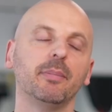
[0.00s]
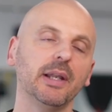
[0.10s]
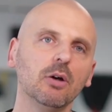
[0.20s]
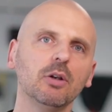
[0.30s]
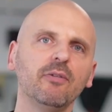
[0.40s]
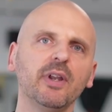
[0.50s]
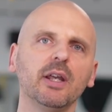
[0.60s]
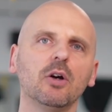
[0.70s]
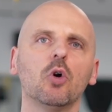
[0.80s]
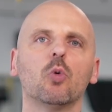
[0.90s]
Below the
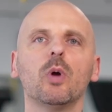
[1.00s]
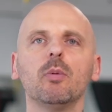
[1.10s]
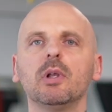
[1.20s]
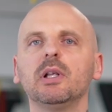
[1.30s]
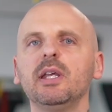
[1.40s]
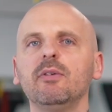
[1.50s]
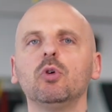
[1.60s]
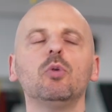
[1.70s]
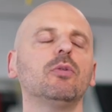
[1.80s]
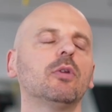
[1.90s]
video, we will
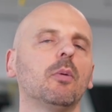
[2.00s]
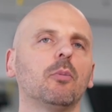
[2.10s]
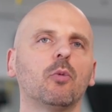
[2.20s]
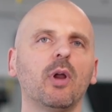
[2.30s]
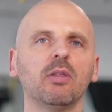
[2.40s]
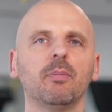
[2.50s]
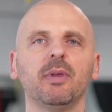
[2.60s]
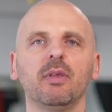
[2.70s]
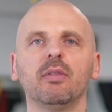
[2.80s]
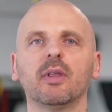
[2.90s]
leave you some
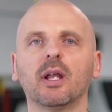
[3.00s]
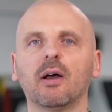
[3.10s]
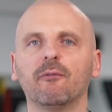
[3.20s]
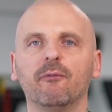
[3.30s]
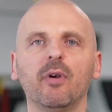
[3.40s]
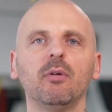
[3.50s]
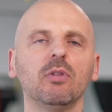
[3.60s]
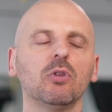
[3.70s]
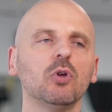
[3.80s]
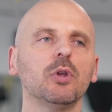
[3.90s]
recipes that are
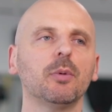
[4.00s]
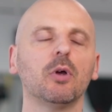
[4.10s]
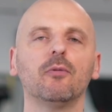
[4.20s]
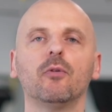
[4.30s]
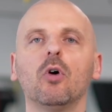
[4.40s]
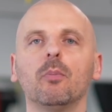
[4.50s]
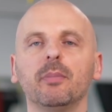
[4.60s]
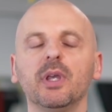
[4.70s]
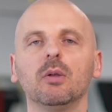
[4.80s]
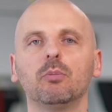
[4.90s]
very suitable for
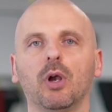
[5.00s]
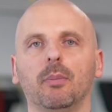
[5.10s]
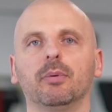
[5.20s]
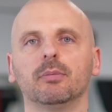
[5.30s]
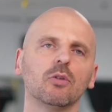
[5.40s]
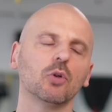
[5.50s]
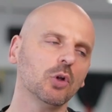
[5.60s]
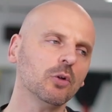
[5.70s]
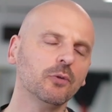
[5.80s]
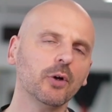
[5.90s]
meal prep. So
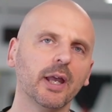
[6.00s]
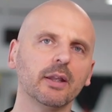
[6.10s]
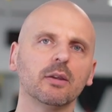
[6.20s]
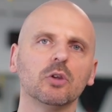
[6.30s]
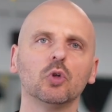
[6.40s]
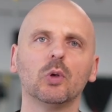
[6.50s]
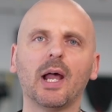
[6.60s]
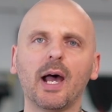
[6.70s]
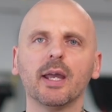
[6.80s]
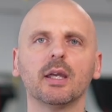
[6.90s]
don't forget to
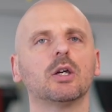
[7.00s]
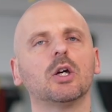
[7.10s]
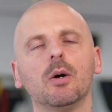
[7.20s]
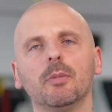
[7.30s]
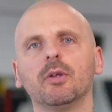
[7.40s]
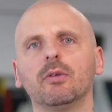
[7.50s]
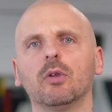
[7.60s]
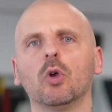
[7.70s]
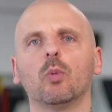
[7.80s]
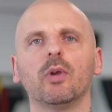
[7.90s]
like, comment
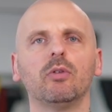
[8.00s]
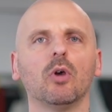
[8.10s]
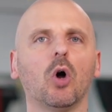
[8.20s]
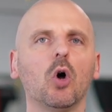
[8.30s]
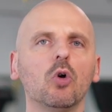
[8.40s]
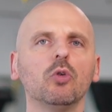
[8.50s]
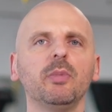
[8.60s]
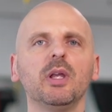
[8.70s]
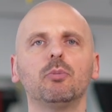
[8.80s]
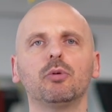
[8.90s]
with your own
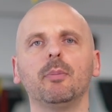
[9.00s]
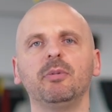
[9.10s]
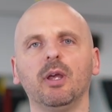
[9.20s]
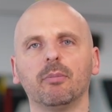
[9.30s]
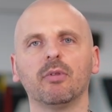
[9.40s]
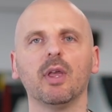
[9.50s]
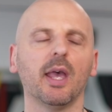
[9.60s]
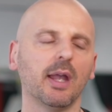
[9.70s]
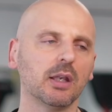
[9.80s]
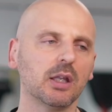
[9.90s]
meal prep tips
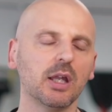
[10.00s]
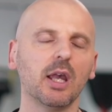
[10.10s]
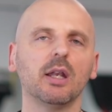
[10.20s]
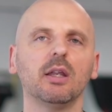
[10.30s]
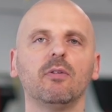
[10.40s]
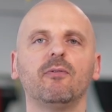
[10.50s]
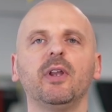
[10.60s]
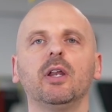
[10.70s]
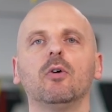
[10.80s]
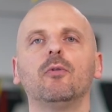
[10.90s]
and share this
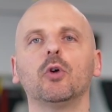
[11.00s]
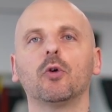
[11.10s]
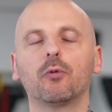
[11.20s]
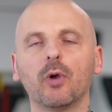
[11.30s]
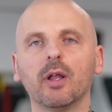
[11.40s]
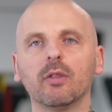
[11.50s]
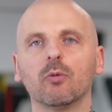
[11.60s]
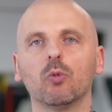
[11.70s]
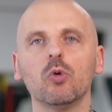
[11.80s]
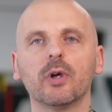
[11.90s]
video for your friends
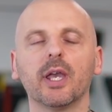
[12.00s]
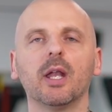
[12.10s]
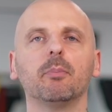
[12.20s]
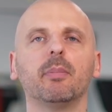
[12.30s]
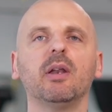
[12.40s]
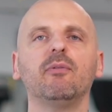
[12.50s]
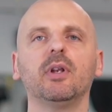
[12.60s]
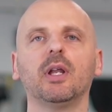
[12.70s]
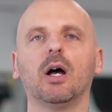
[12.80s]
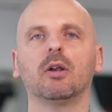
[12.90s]
who can
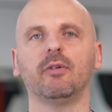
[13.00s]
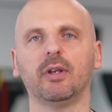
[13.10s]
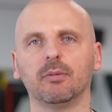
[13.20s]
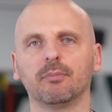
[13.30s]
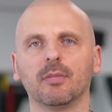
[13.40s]
benefit out of it.